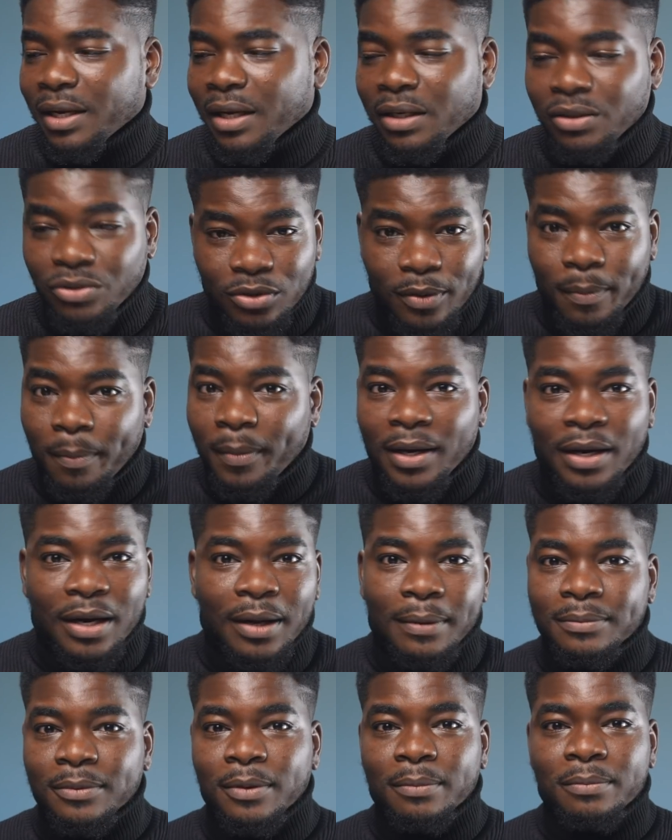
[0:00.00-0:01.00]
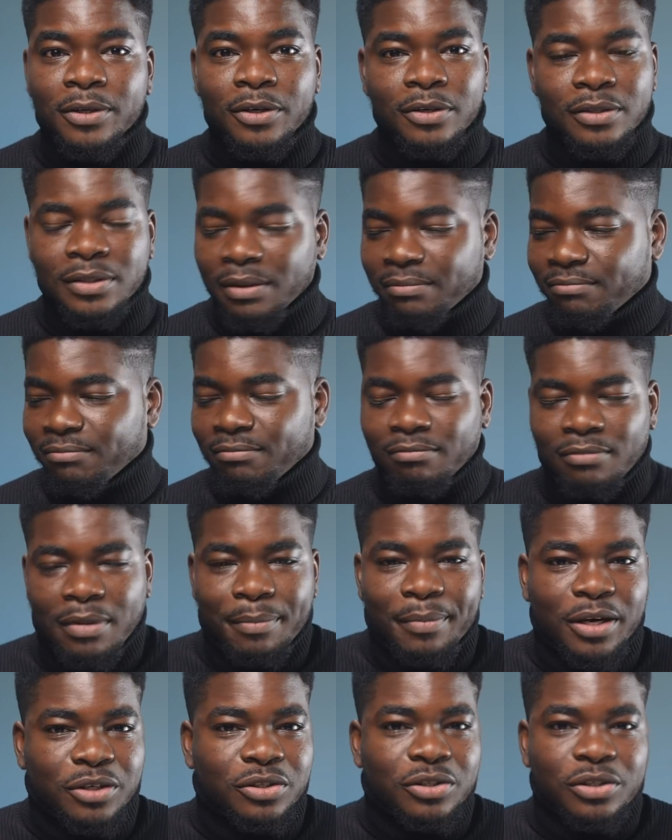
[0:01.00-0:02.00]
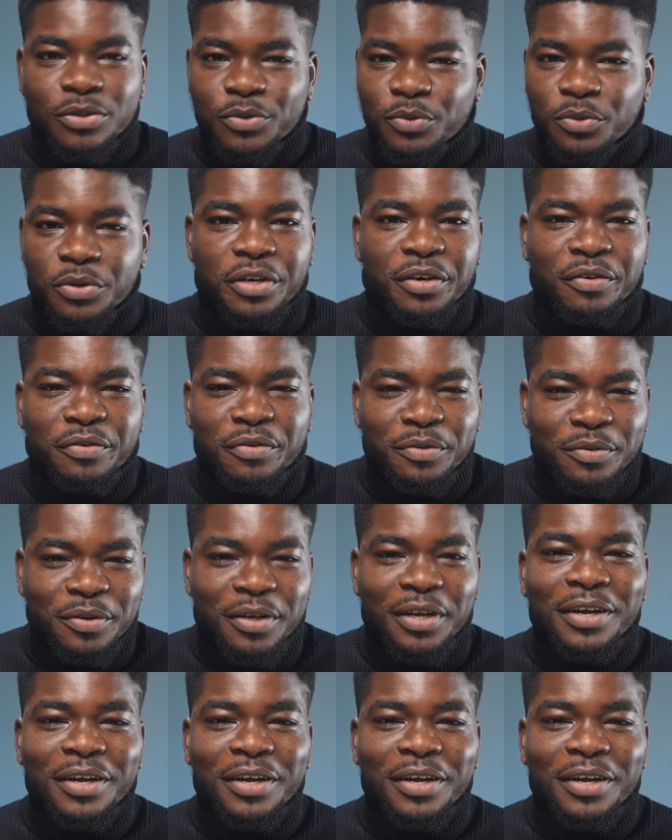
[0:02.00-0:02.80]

can't drop my laptop because I'm actually too careful.